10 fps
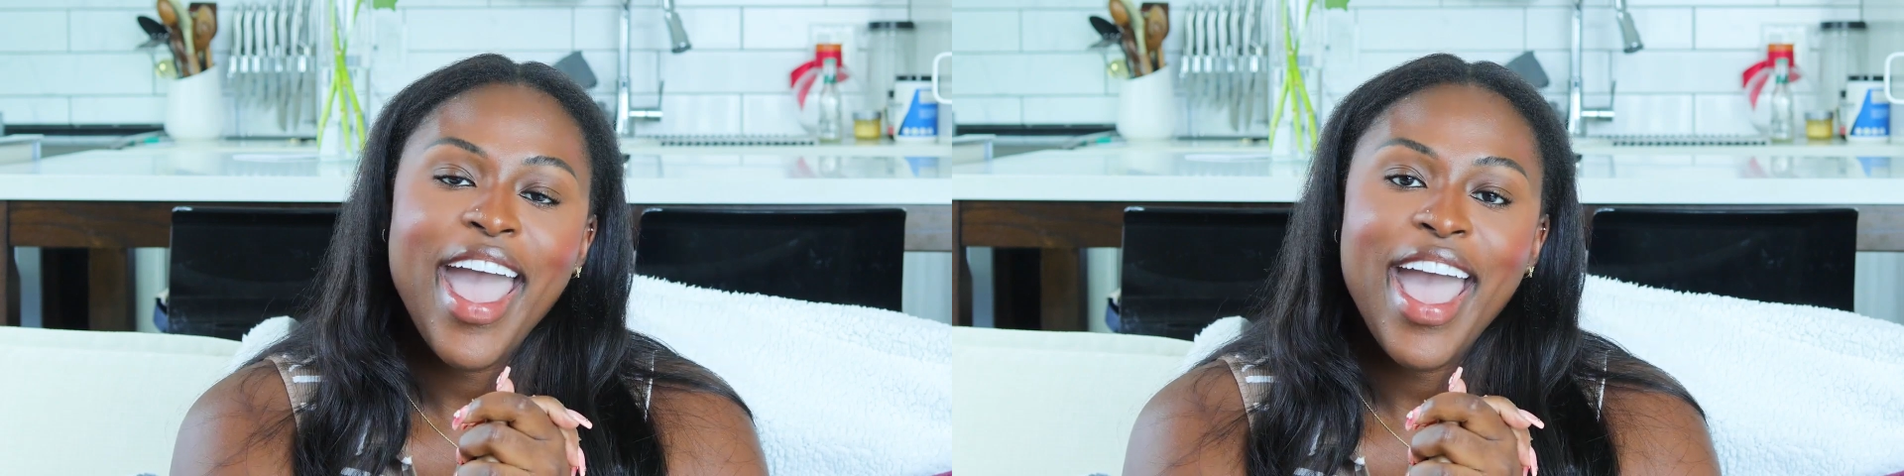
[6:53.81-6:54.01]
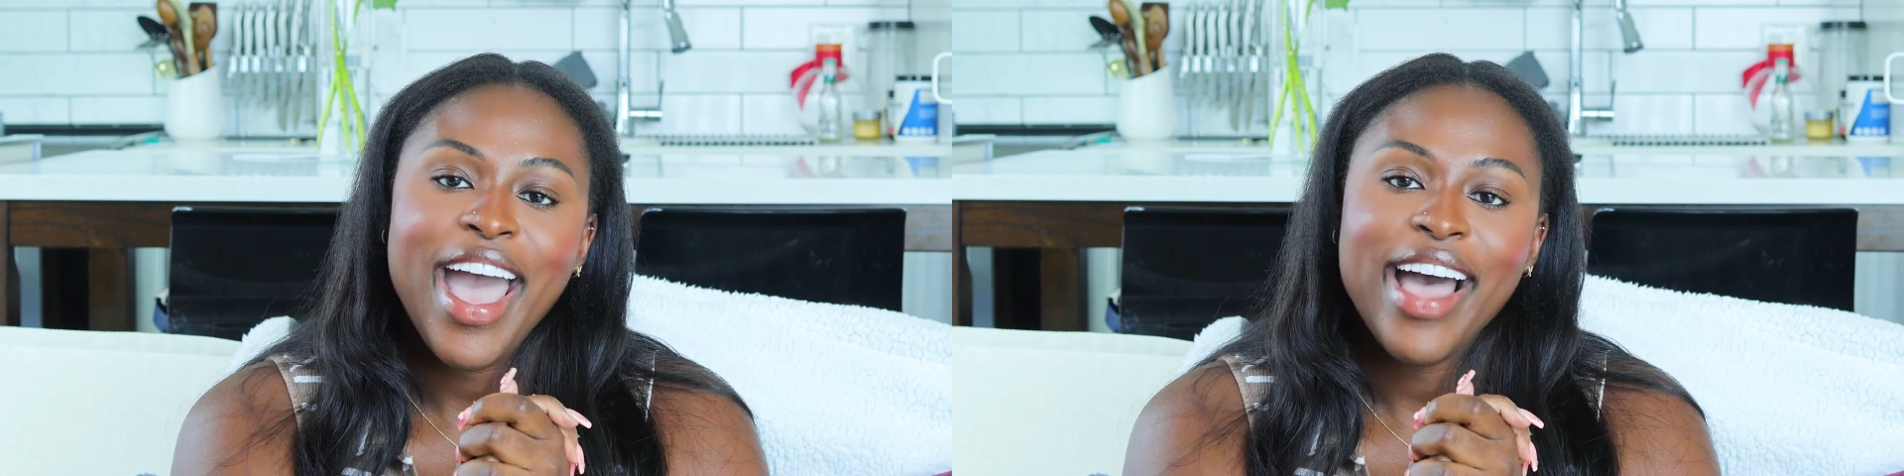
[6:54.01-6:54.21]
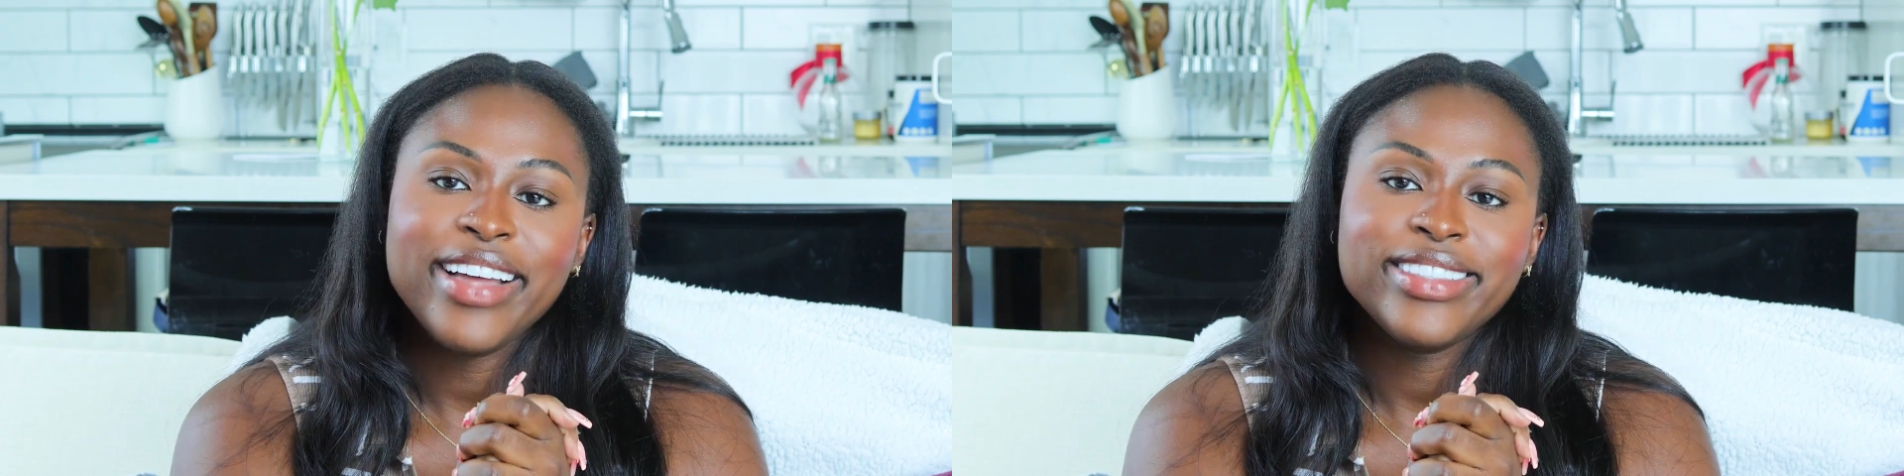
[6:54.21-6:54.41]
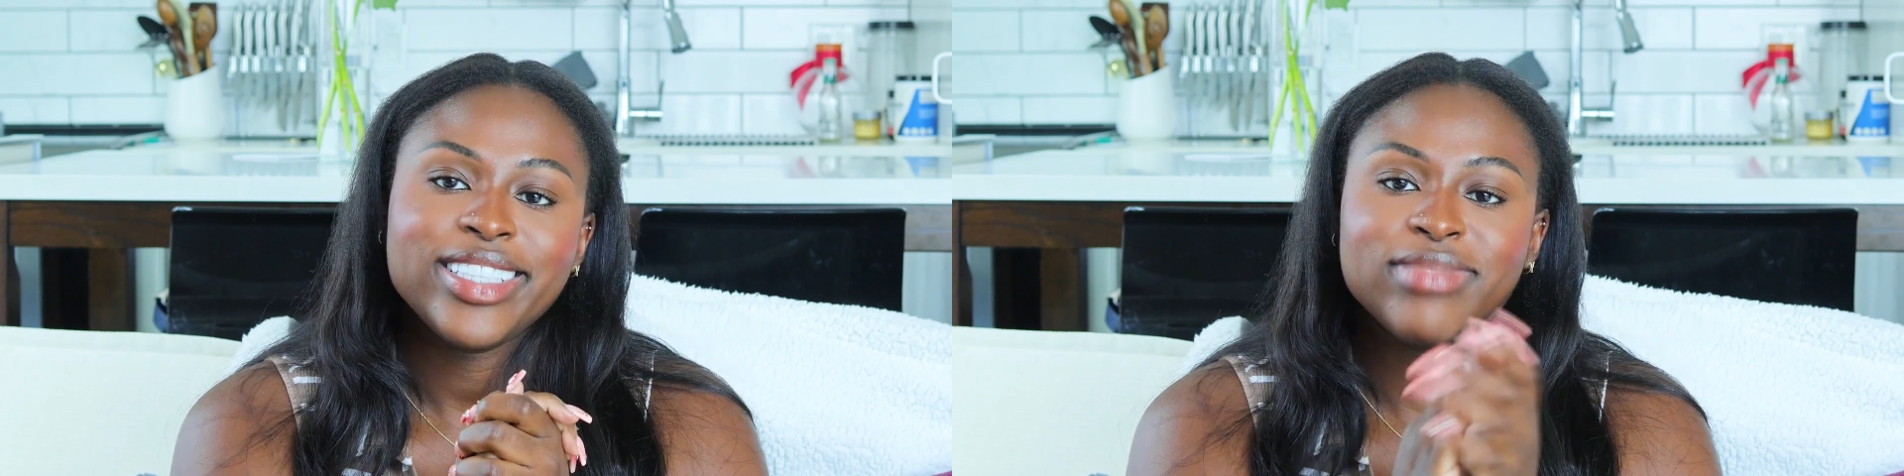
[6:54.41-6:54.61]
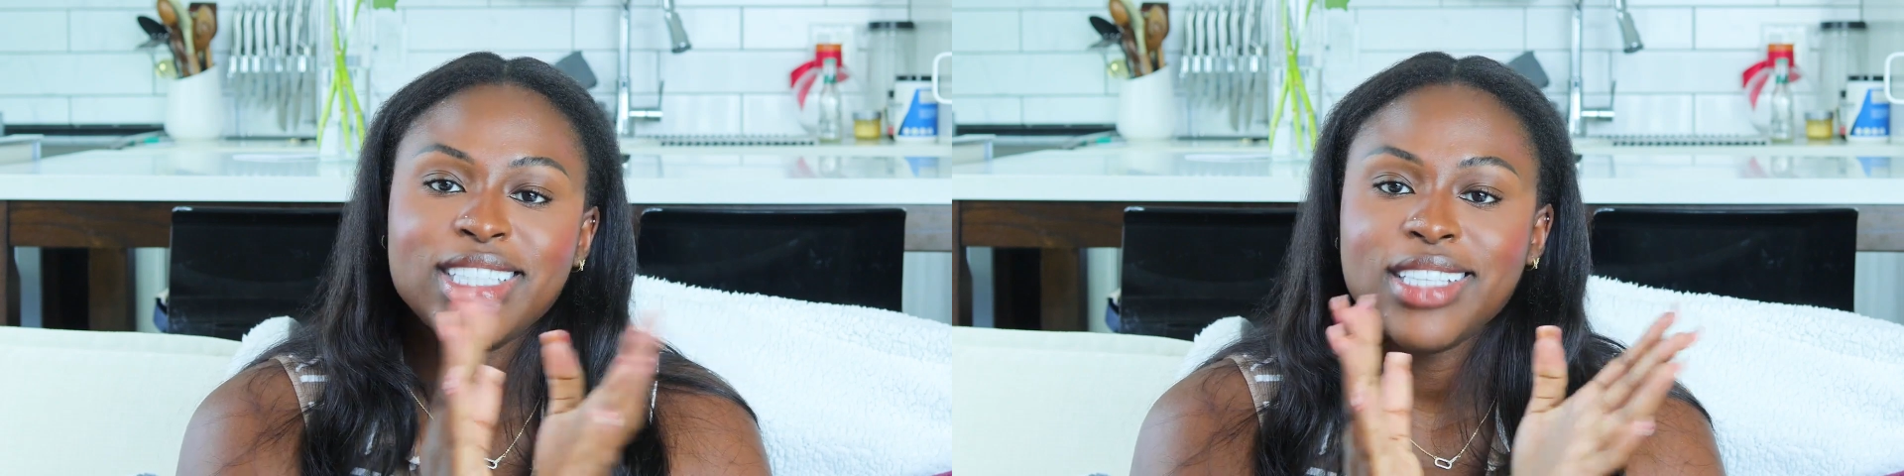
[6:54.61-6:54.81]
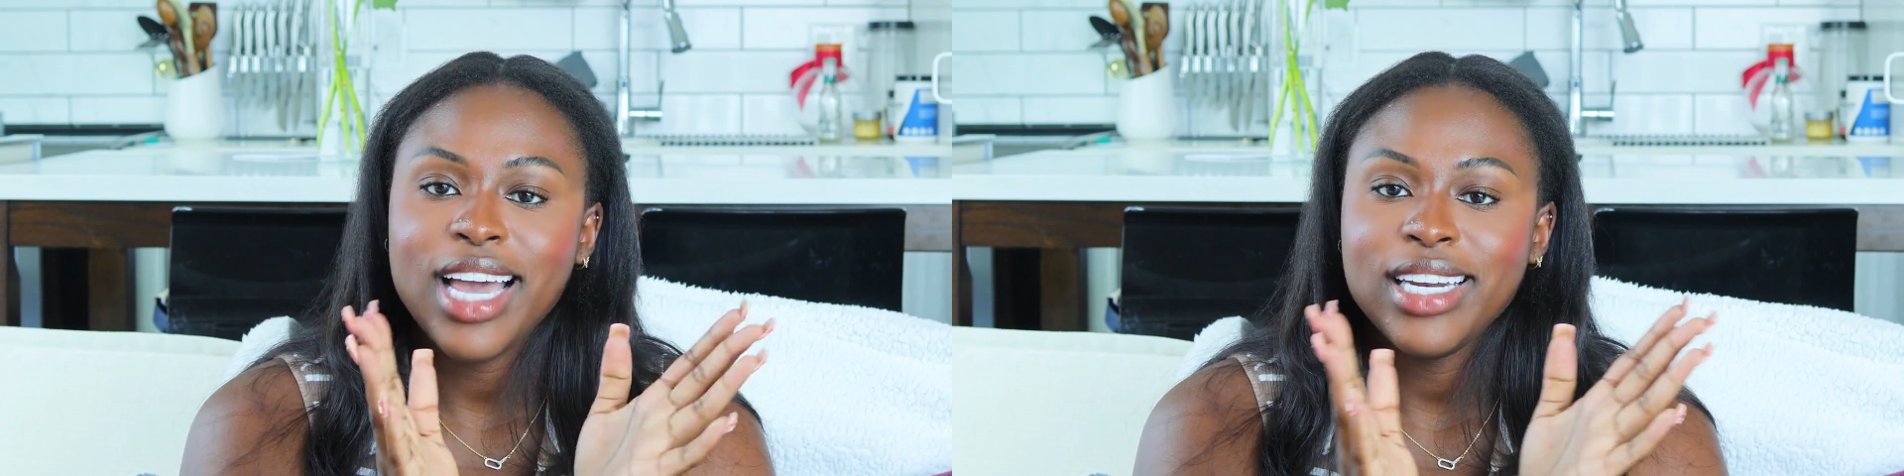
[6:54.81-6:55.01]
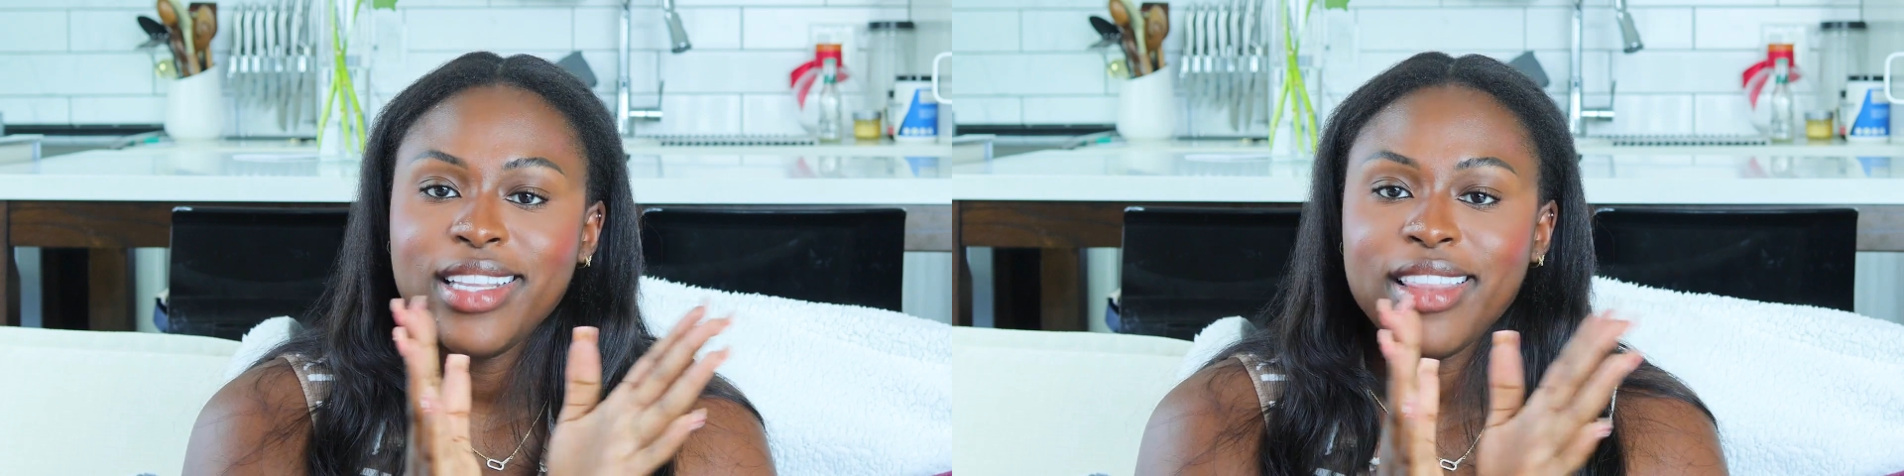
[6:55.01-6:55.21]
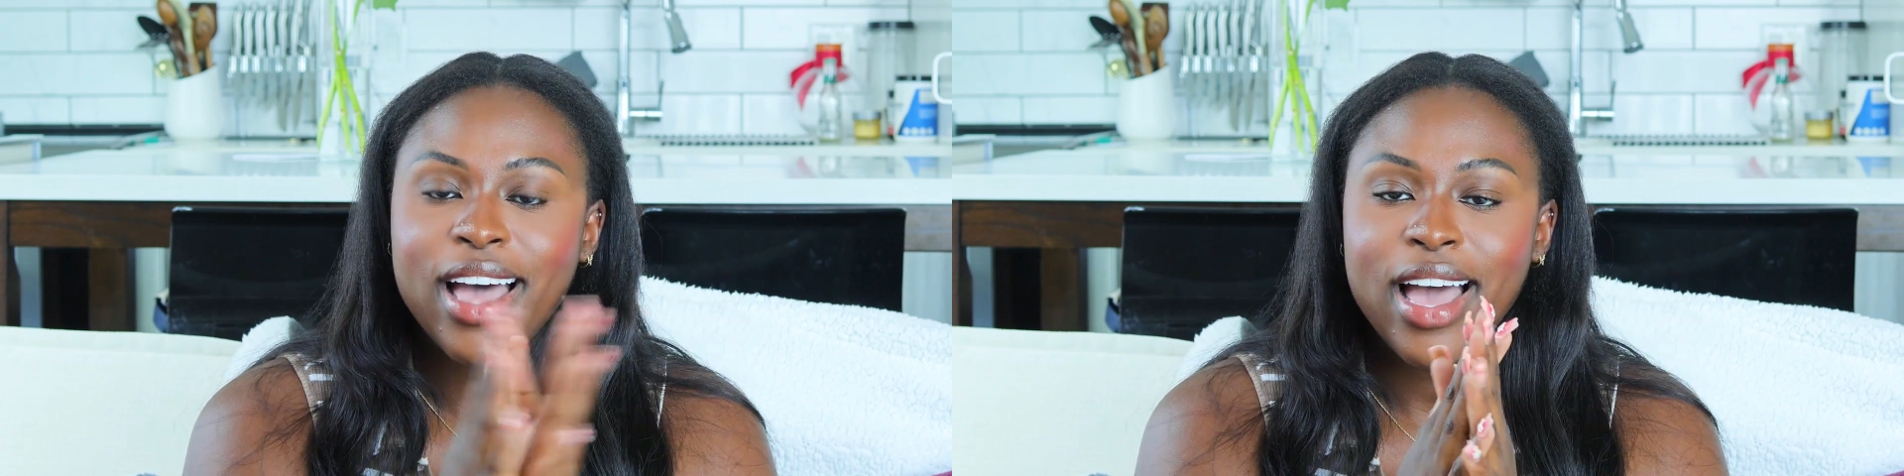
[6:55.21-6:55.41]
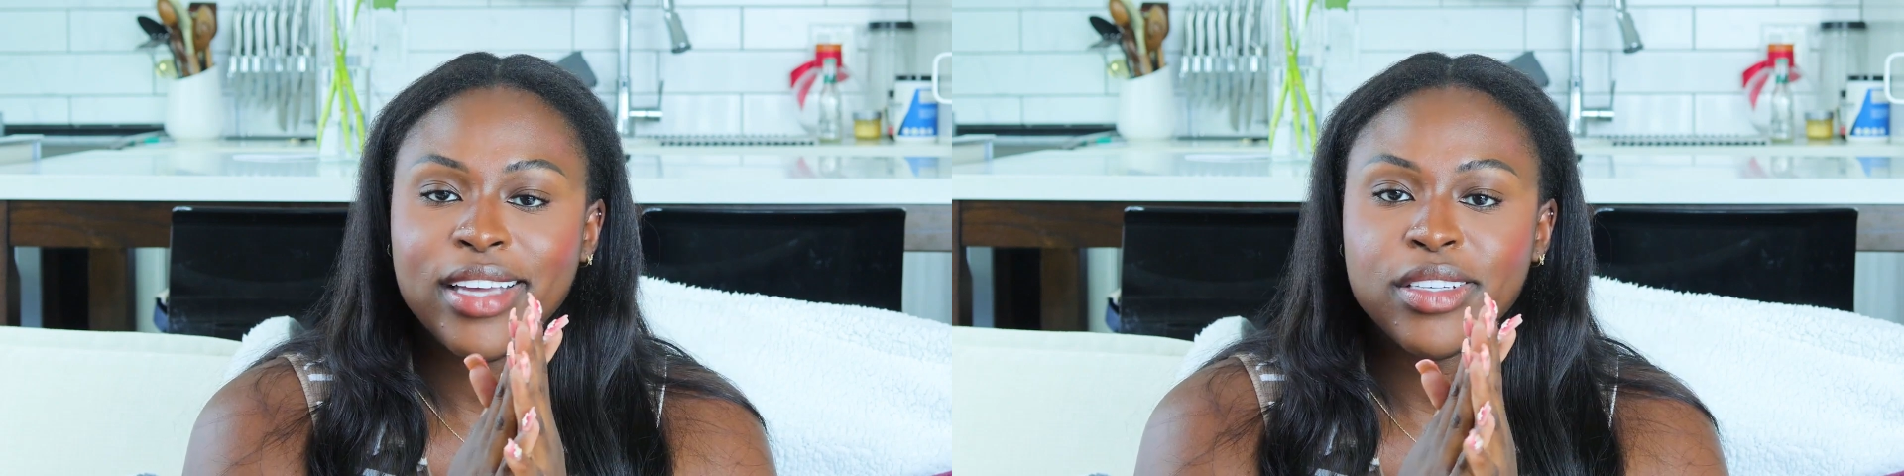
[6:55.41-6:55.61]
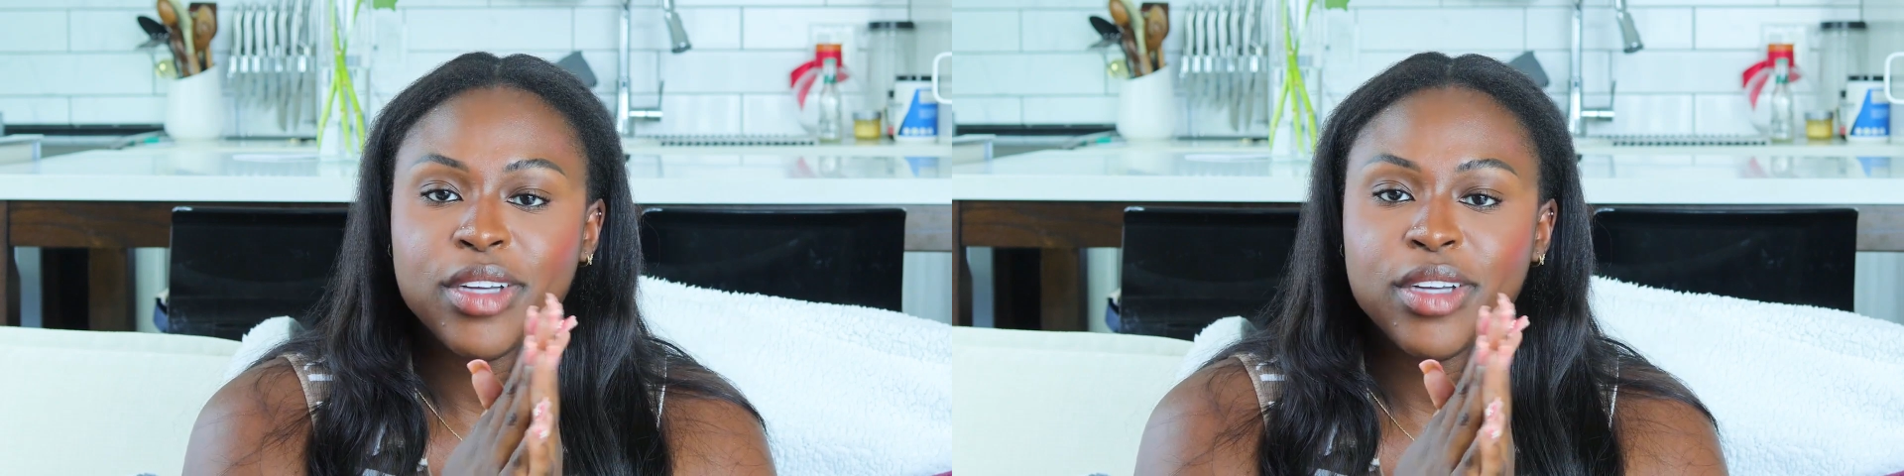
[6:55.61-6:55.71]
And decided that,